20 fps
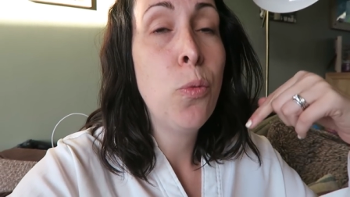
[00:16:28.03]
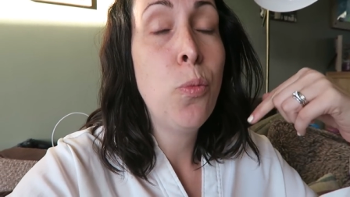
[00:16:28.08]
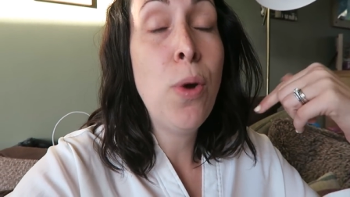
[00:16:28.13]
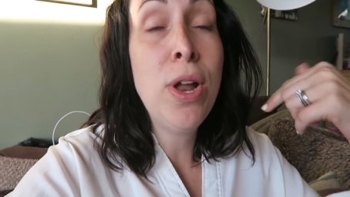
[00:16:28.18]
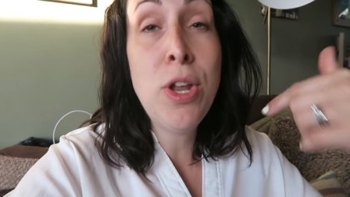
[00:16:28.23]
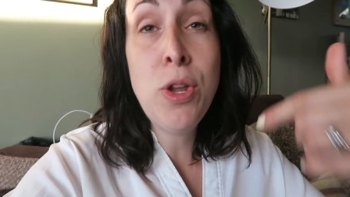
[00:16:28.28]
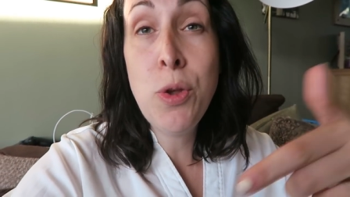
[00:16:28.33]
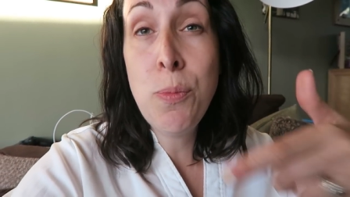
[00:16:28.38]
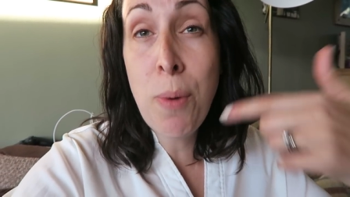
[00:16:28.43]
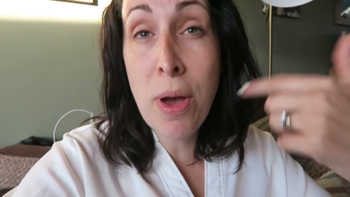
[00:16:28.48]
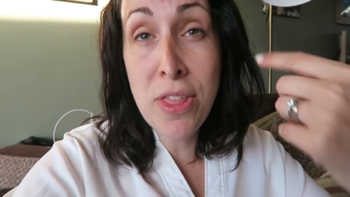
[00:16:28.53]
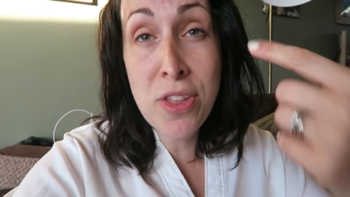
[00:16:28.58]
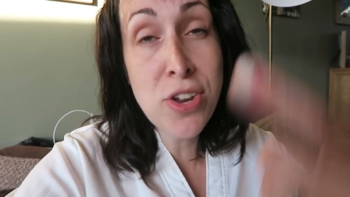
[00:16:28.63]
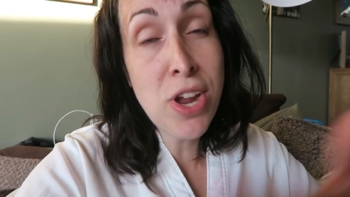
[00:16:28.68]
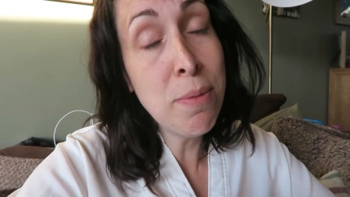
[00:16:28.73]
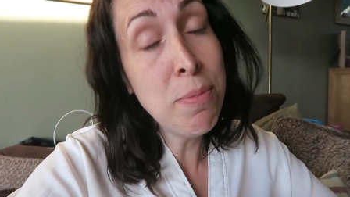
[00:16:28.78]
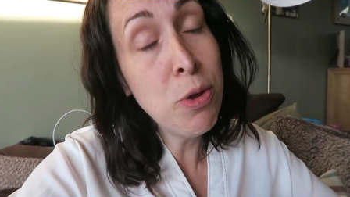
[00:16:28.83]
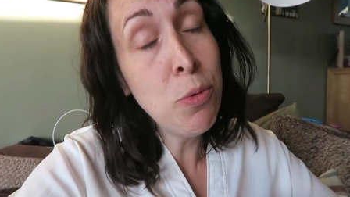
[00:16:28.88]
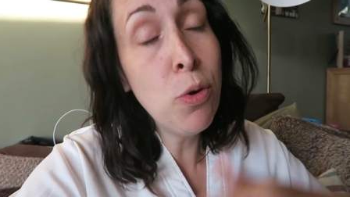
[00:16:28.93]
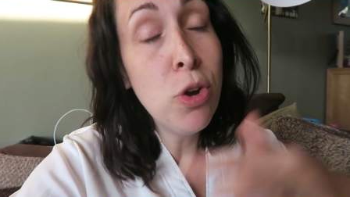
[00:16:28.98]
By the
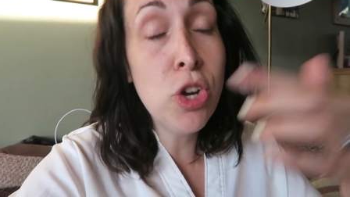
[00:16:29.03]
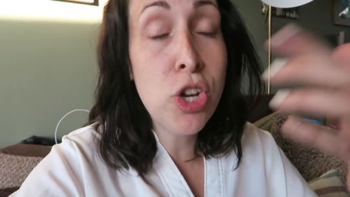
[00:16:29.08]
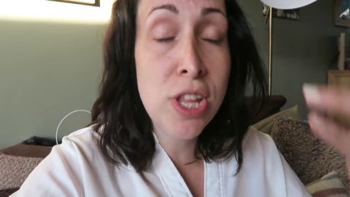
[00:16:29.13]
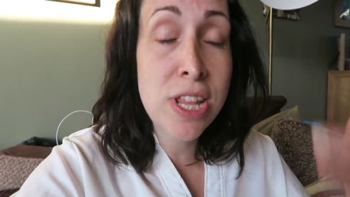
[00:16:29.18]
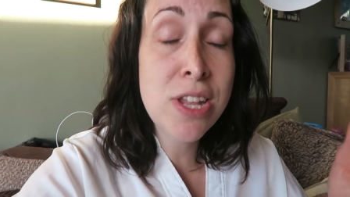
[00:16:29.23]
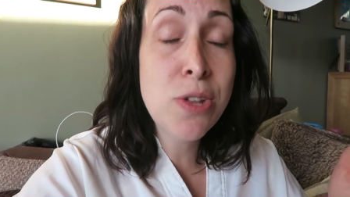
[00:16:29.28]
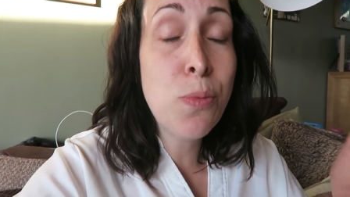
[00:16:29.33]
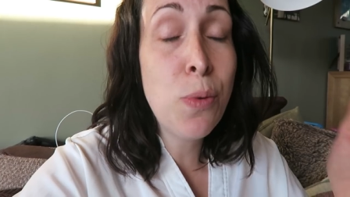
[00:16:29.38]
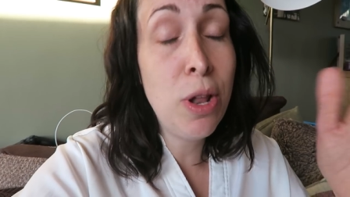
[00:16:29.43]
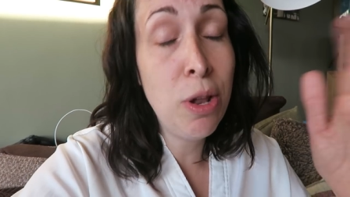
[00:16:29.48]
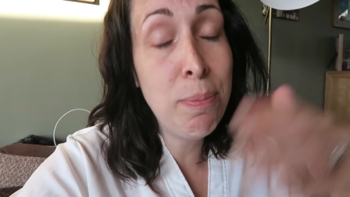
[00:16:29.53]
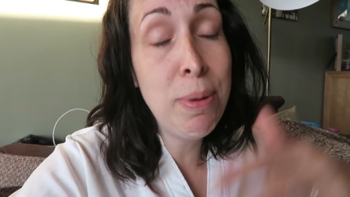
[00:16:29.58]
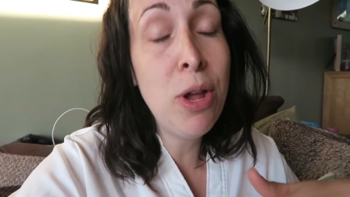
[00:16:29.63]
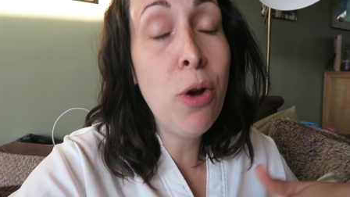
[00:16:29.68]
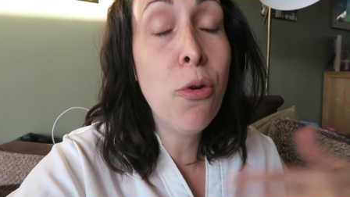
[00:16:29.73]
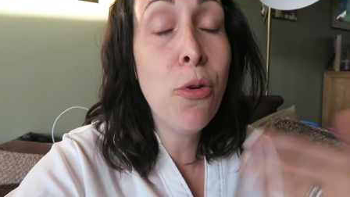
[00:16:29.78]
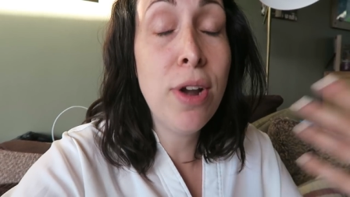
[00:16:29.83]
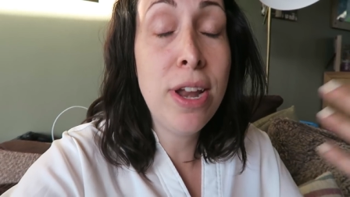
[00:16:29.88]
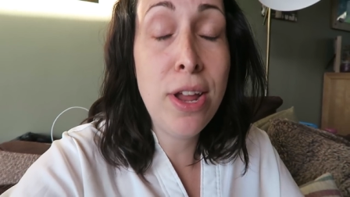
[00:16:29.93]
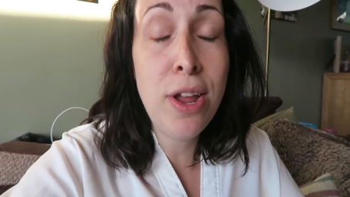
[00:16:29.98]
time you watch this, we'll be
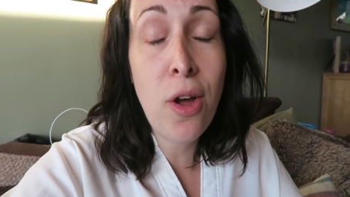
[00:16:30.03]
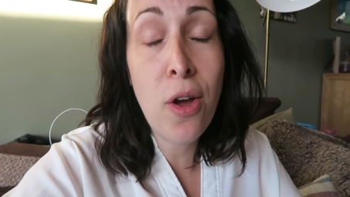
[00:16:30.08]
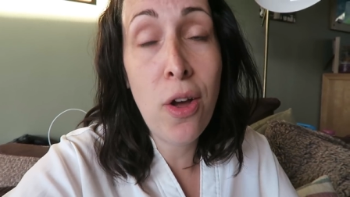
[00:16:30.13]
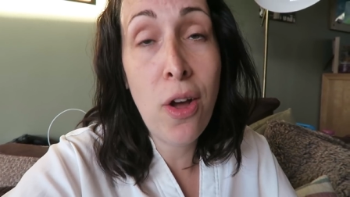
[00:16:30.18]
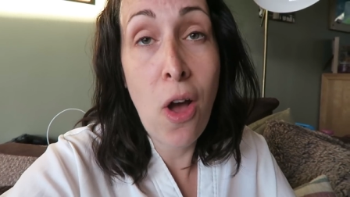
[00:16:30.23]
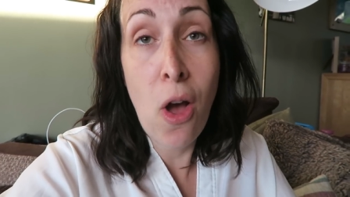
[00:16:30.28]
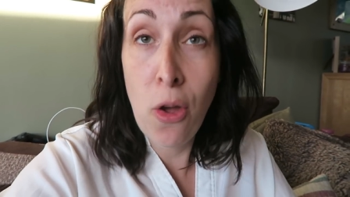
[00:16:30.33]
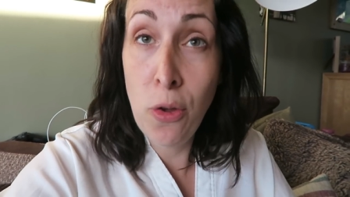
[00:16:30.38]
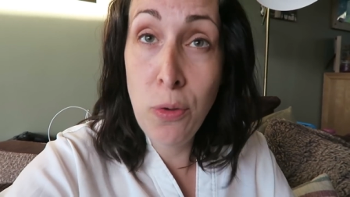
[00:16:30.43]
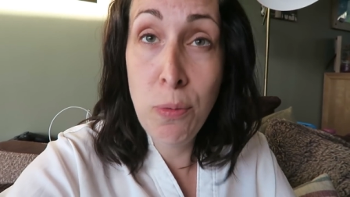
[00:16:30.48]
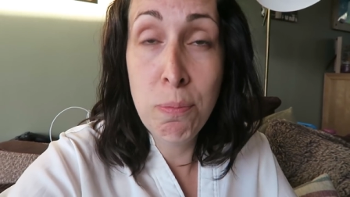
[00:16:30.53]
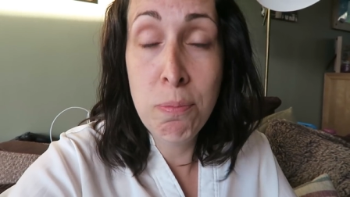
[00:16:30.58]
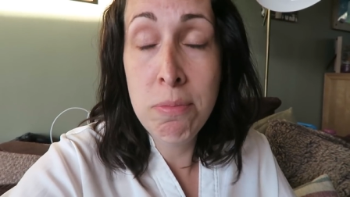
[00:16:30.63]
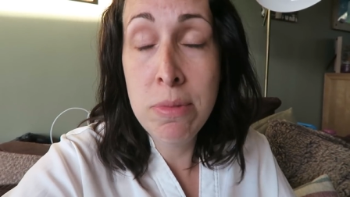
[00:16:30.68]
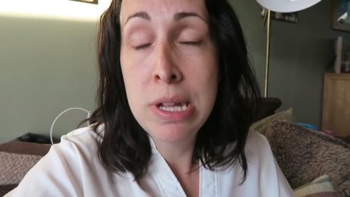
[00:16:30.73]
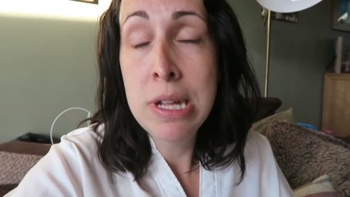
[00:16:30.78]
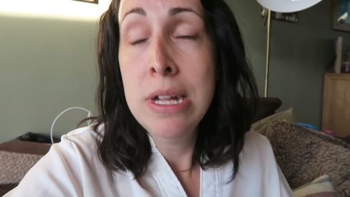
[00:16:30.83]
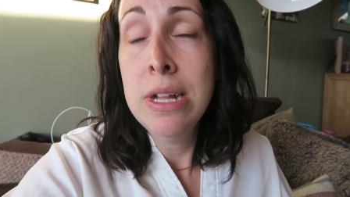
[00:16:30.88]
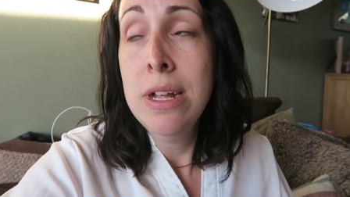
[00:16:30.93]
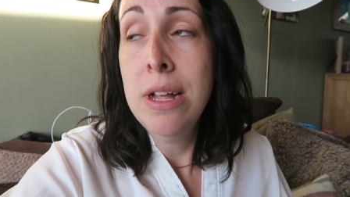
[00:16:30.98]
already
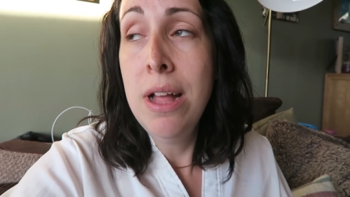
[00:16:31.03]
home.